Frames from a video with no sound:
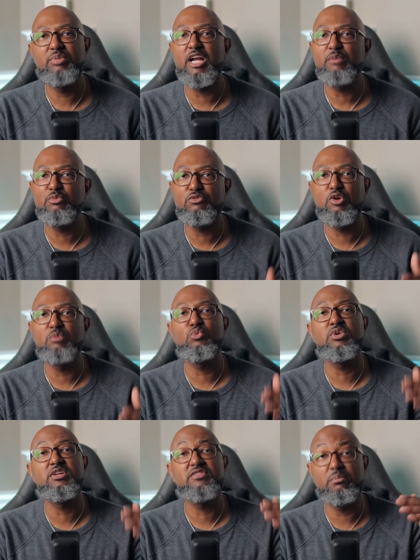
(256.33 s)
and I performed
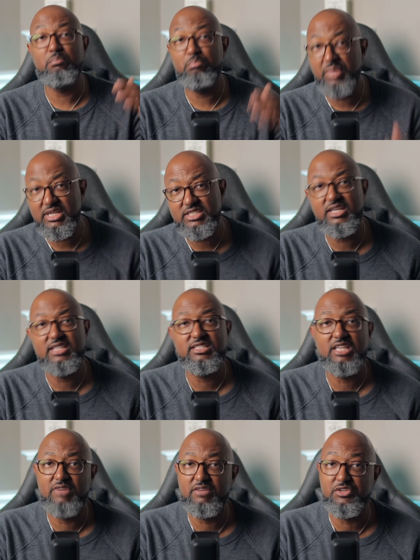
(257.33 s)
one of the best sets
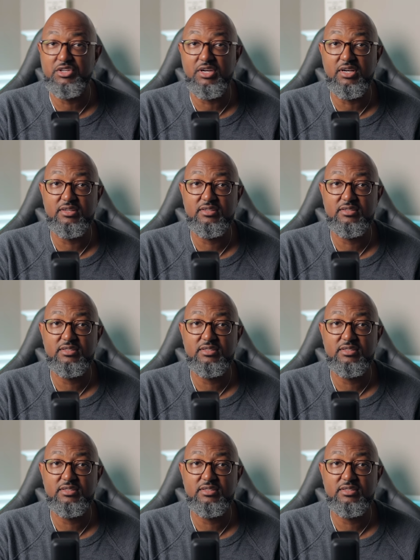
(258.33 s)
I've ever done.